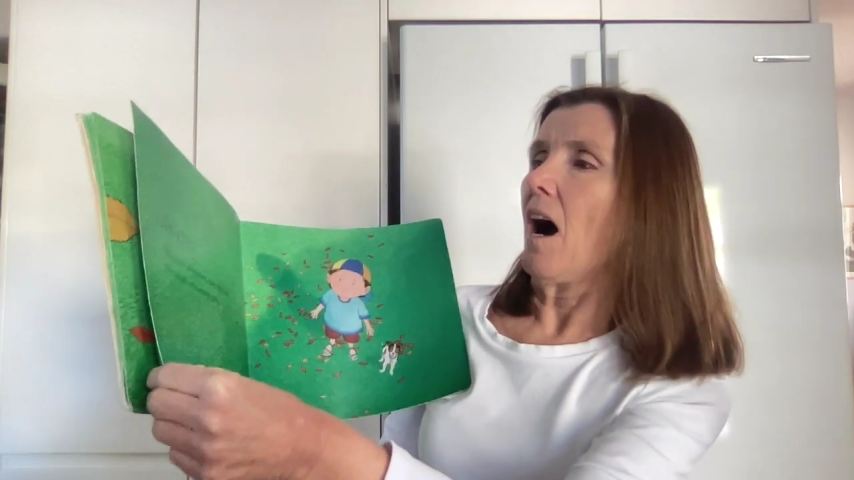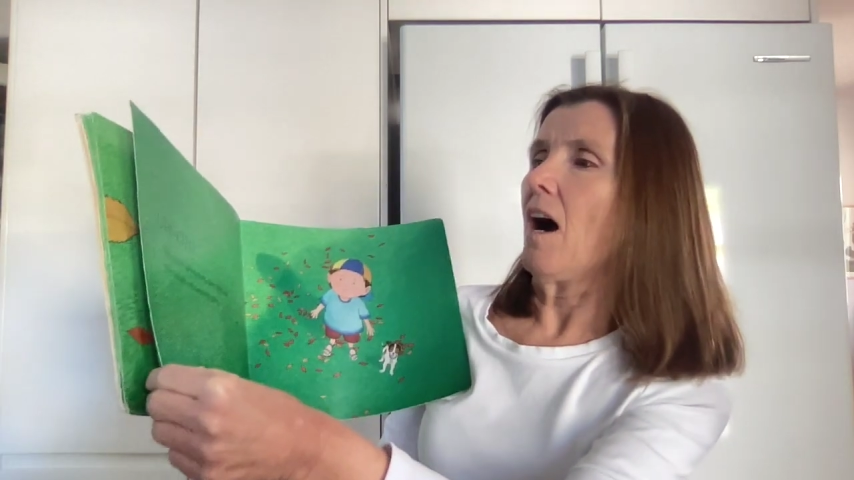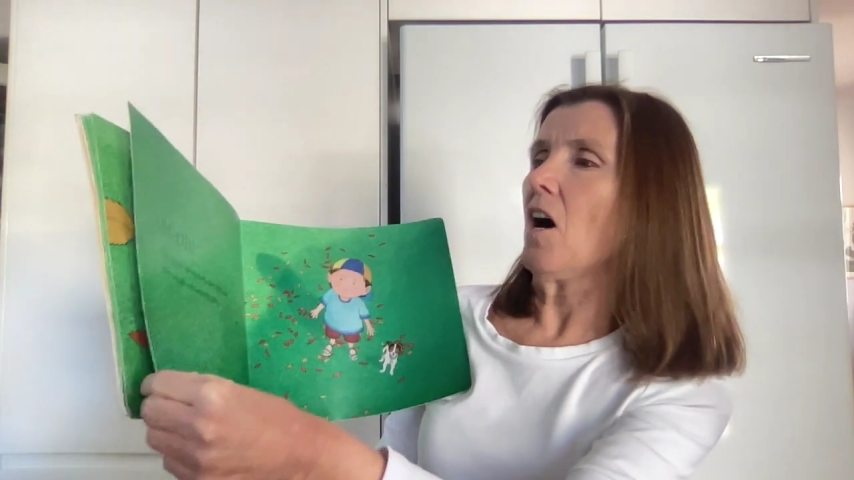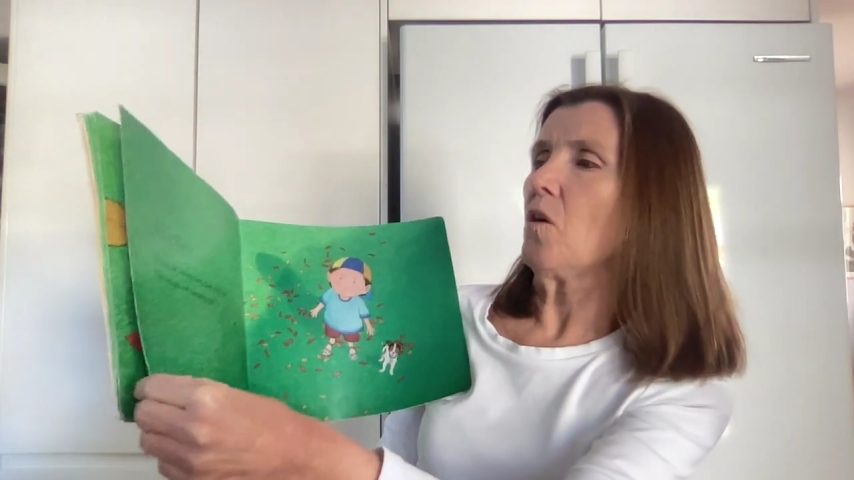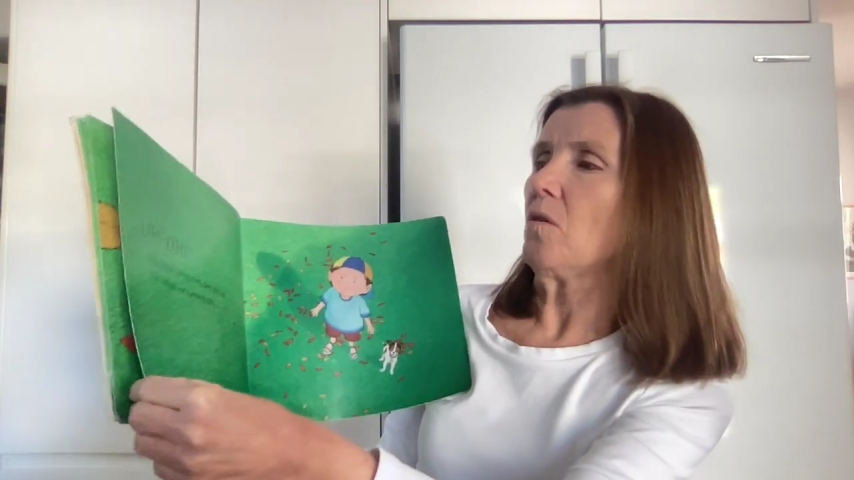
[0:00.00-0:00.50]

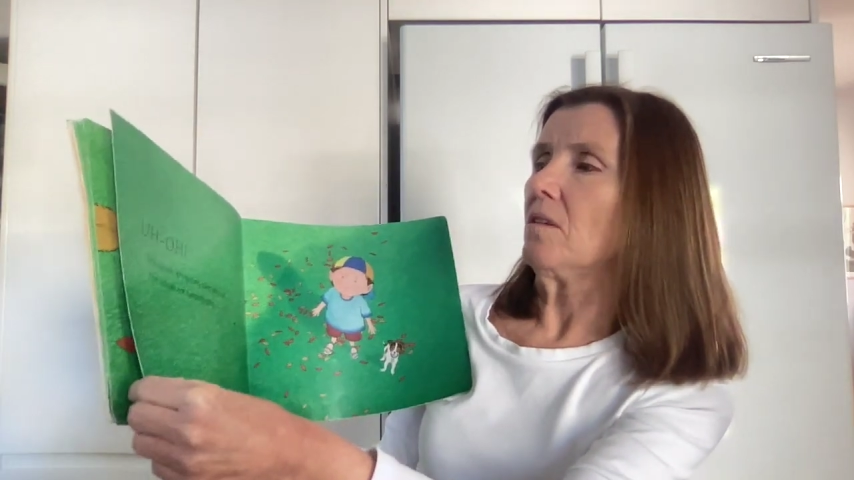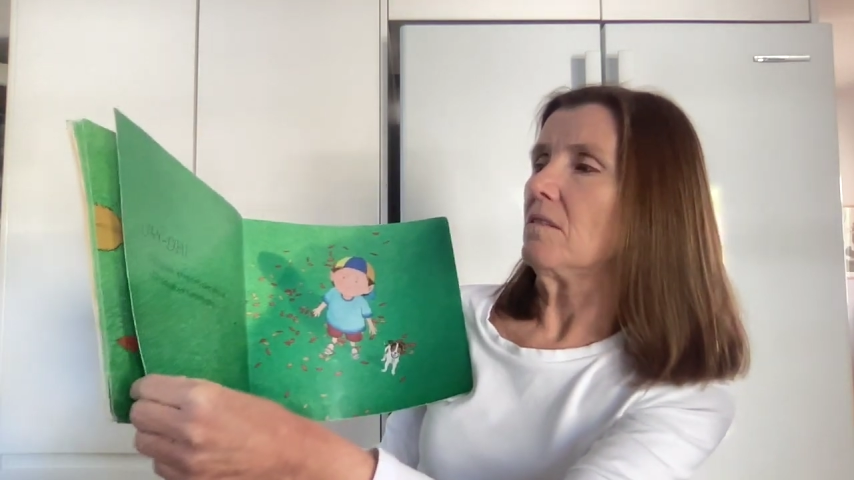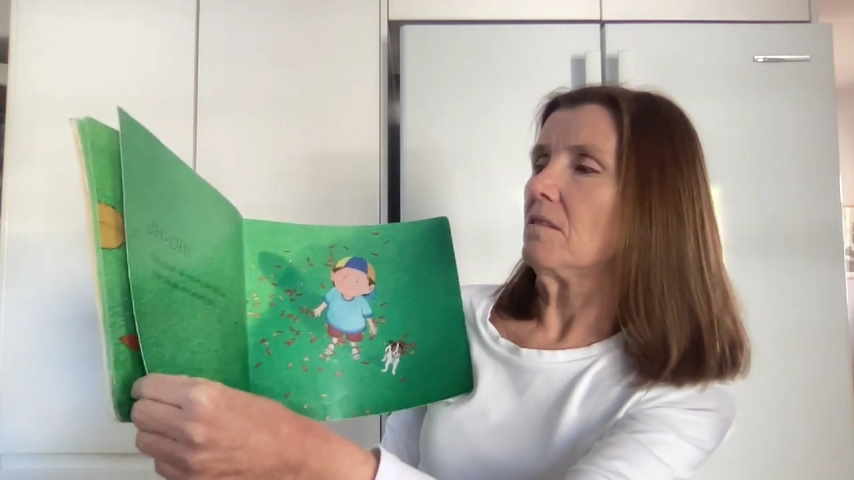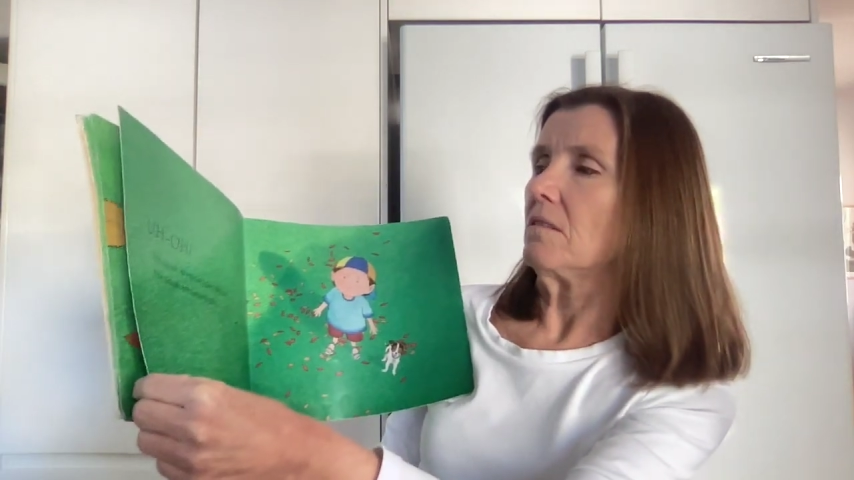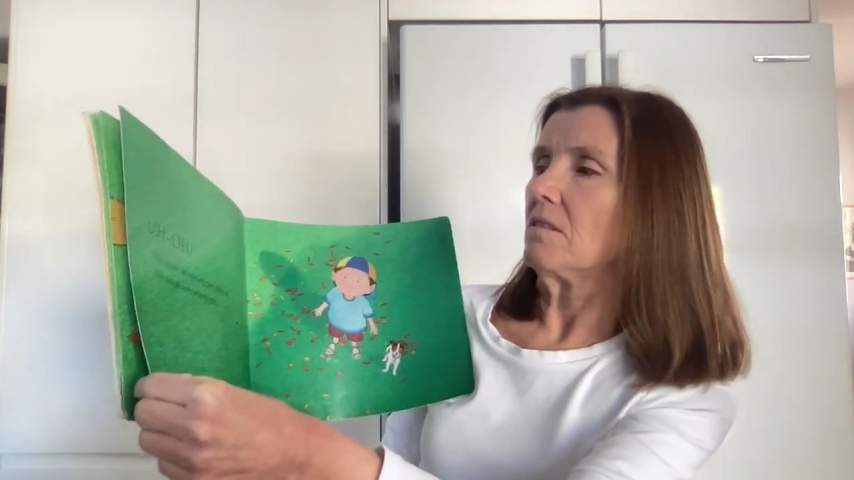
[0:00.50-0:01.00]
Uh oh,
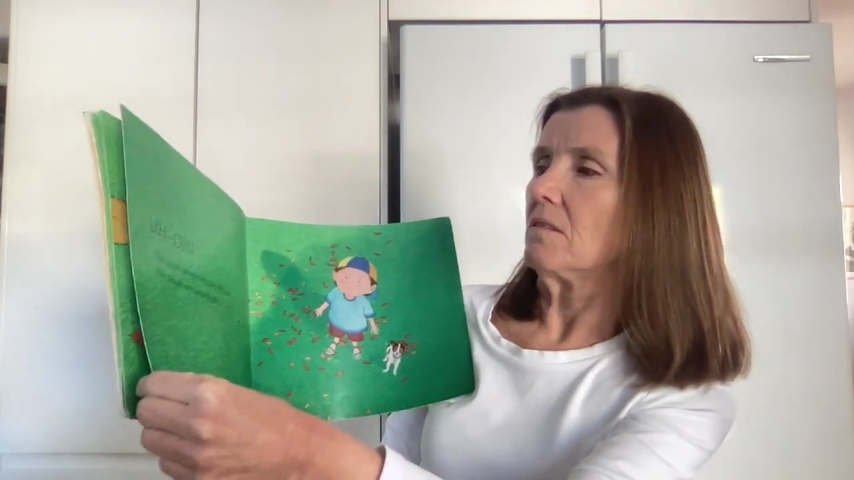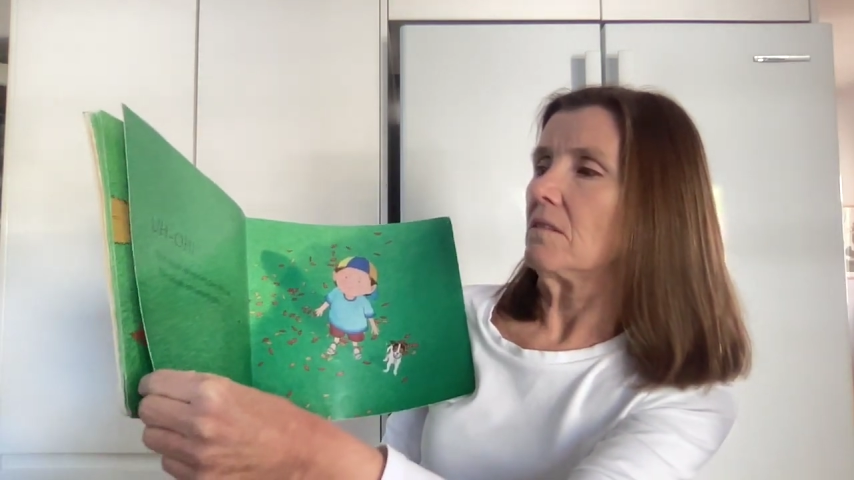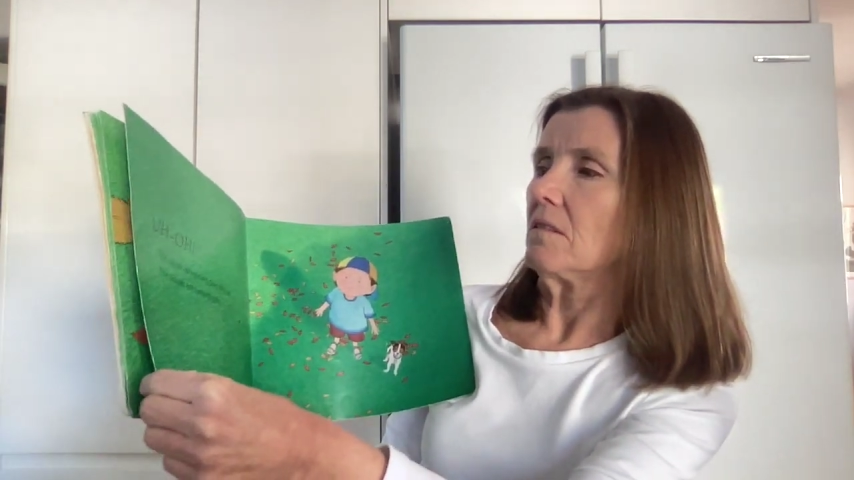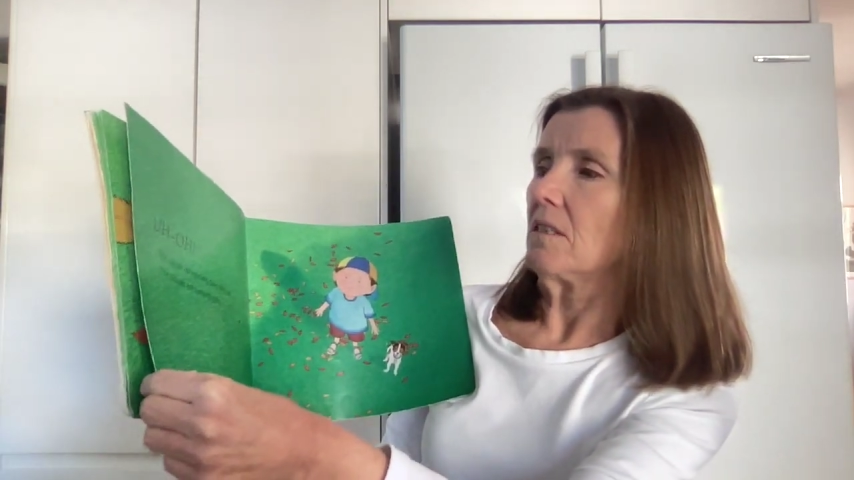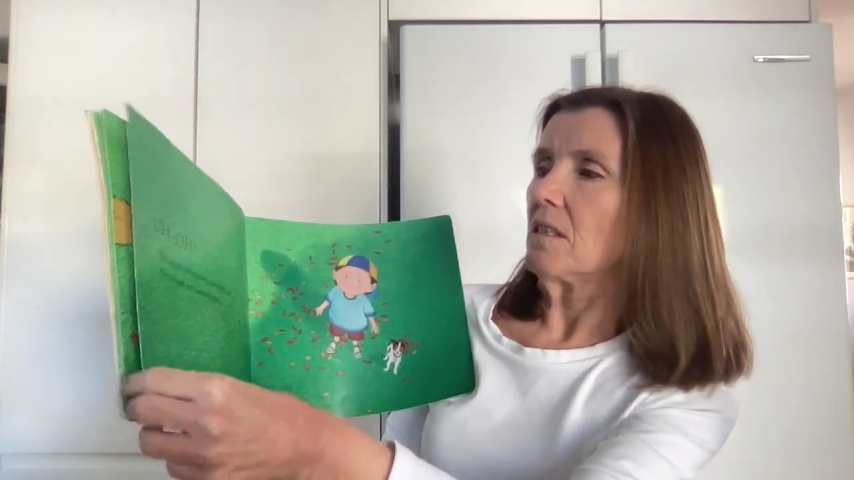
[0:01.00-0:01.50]

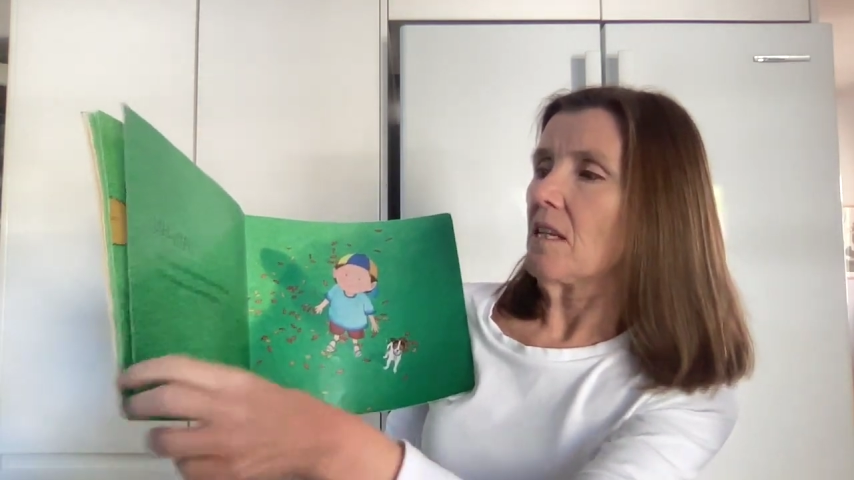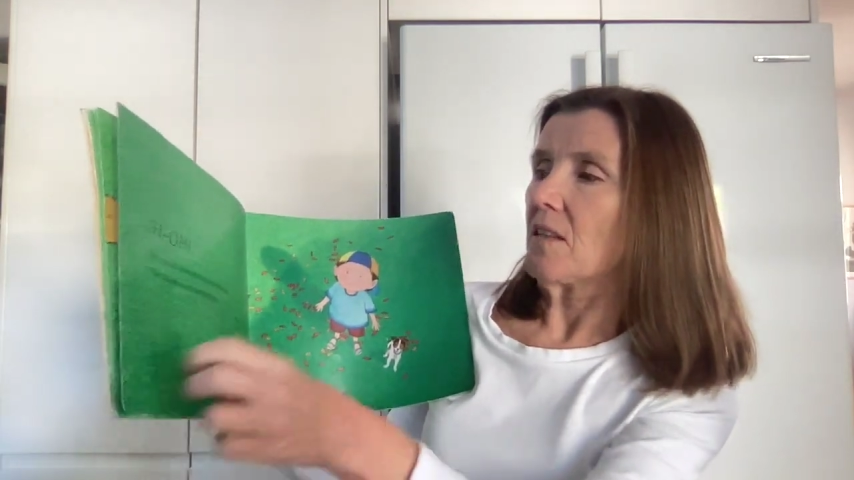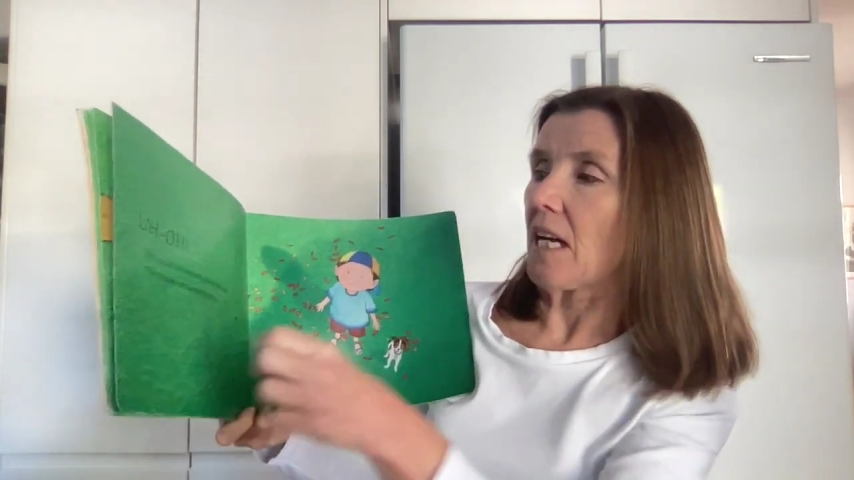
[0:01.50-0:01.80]
the